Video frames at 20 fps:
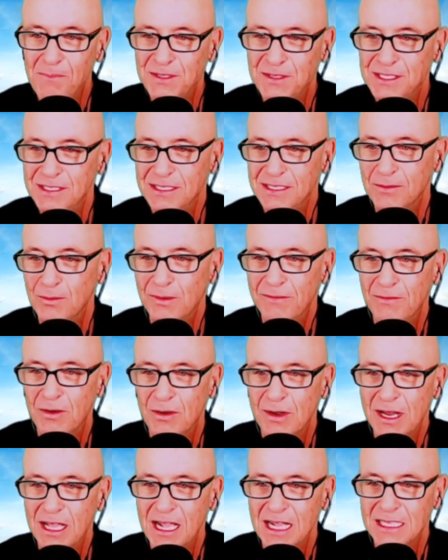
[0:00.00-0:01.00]
See, we've
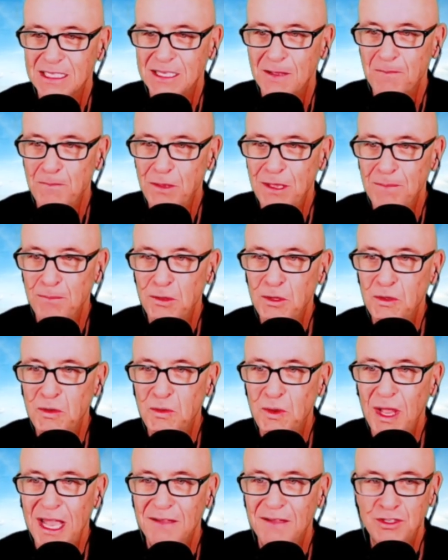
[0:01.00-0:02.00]
already got some people
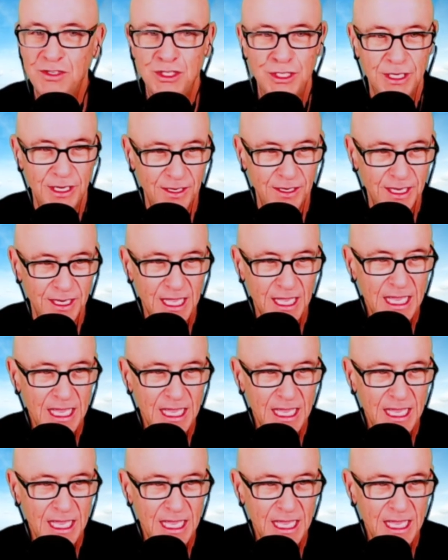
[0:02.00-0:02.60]
who have shared.